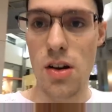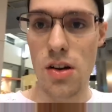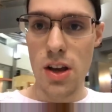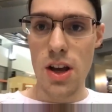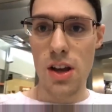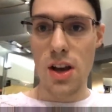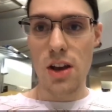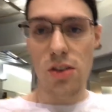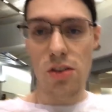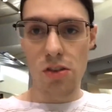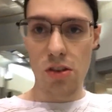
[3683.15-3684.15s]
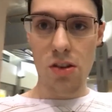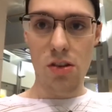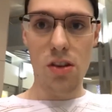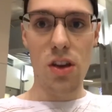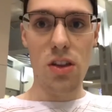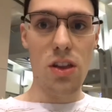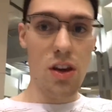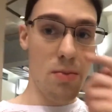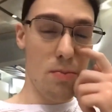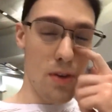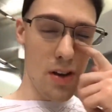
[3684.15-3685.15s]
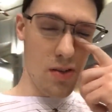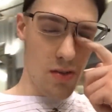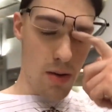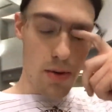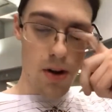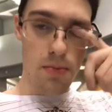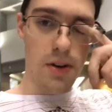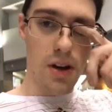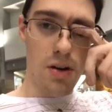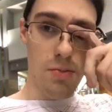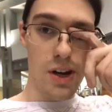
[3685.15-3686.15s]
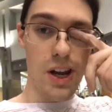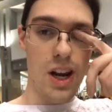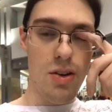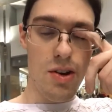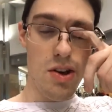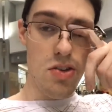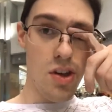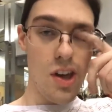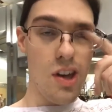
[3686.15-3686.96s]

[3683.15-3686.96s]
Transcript: Okay guys, I think I might wrap it up here, but anyways,